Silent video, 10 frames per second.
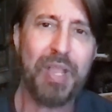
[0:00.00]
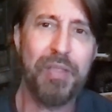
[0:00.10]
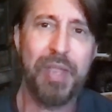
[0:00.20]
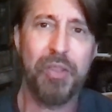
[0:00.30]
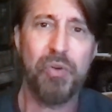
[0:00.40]

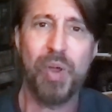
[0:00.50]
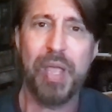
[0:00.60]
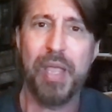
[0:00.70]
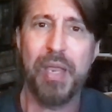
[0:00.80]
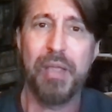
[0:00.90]
the other
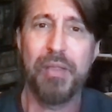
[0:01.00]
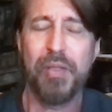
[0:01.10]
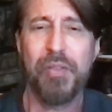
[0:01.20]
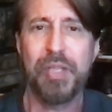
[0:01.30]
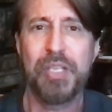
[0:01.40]
way, the
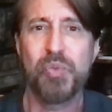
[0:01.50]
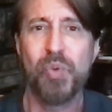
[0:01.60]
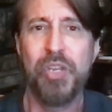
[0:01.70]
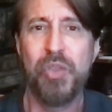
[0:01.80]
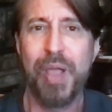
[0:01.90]
other thing is
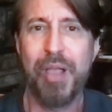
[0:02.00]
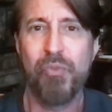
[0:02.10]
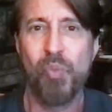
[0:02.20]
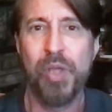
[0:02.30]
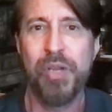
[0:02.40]
when you have
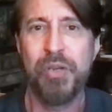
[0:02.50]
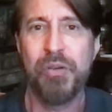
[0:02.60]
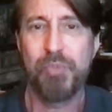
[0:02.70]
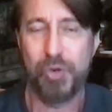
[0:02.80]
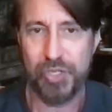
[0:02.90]

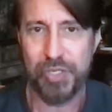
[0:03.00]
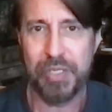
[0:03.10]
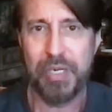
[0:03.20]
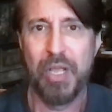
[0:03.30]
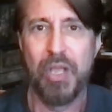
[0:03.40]
one
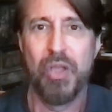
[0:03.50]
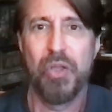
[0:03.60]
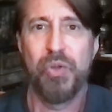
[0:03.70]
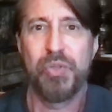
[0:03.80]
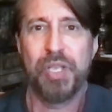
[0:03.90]
person
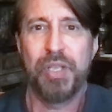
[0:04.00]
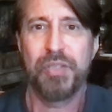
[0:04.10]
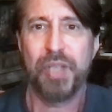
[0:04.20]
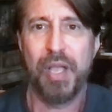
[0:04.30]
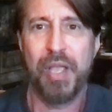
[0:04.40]
who
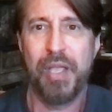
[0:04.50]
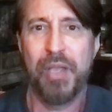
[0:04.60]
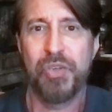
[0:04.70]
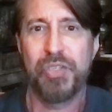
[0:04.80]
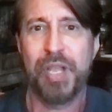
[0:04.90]
says, I
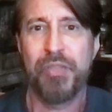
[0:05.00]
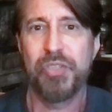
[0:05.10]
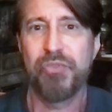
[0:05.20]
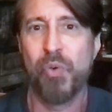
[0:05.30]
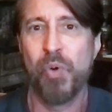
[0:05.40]
understand
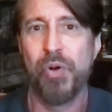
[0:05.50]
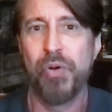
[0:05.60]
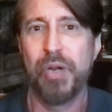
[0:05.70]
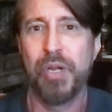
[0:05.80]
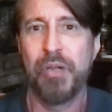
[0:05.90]
this
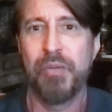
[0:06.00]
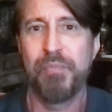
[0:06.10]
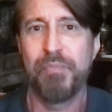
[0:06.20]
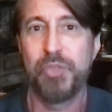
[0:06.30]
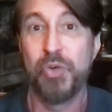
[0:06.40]
for
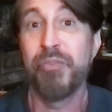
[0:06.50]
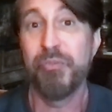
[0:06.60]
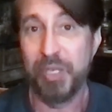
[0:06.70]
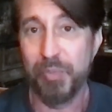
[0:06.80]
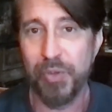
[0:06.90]
um, two
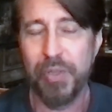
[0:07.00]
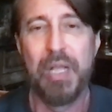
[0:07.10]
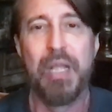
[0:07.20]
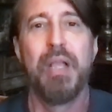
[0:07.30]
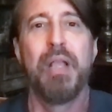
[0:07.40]
different people,
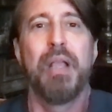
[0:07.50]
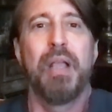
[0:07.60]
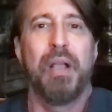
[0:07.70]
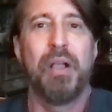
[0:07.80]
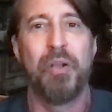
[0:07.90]

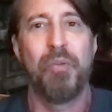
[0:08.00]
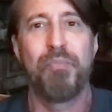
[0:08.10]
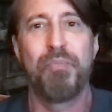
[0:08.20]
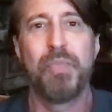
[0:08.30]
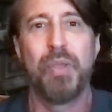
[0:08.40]

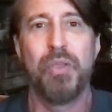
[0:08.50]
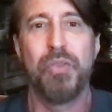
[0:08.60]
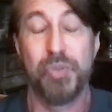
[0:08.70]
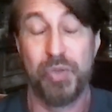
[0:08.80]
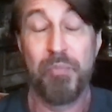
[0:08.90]
um,
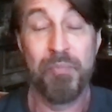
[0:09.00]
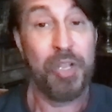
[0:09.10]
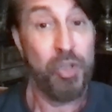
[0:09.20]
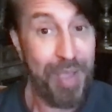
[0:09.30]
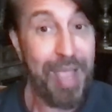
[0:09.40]
so keep in
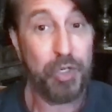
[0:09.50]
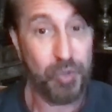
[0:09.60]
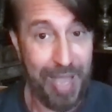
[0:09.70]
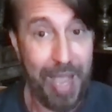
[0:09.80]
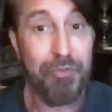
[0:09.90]
mind you may
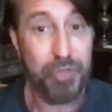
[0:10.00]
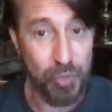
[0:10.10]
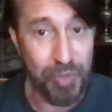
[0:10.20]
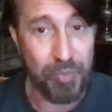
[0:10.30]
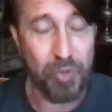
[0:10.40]
actually have two
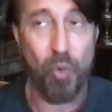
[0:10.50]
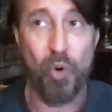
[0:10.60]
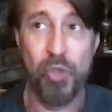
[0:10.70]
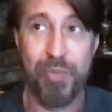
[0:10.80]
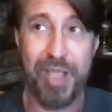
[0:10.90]
people
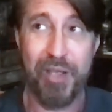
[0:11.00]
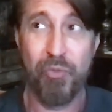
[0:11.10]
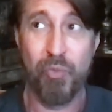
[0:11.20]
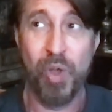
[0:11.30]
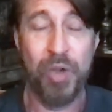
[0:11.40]
or you may have
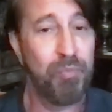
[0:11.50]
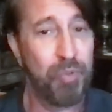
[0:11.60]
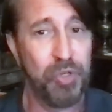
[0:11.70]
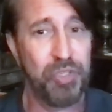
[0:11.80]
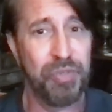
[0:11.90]
one
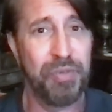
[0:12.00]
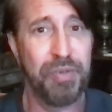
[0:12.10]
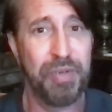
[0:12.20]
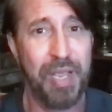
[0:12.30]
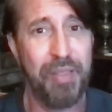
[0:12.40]

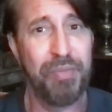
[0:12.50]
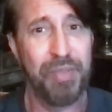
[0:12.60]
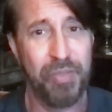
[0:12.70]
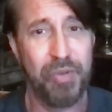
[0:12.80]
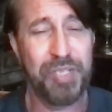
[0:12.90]
person and,
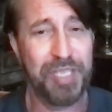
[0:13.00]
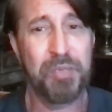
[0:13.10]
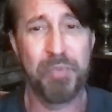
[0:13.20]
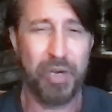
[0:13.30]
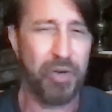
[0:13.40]
and there's that
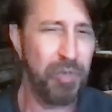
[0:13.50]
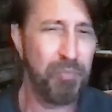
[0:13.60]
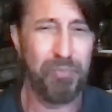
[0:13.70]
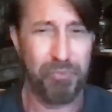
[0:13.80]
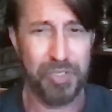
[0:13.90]
similarity
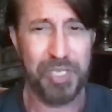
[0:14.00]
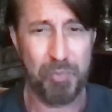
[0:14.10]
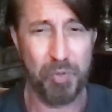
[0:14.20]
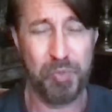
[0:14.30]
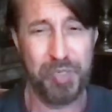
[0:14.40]
for
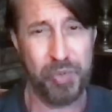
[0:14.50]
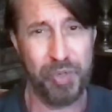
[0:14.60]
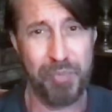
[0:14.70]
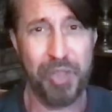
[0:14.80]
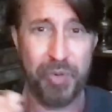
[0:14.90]
example
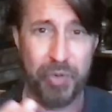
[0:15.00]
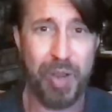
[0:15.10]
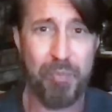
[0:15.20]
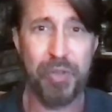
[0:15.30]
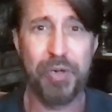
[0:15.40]
between mother and
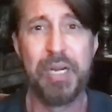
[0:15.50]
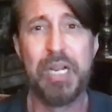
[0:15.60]
grandmother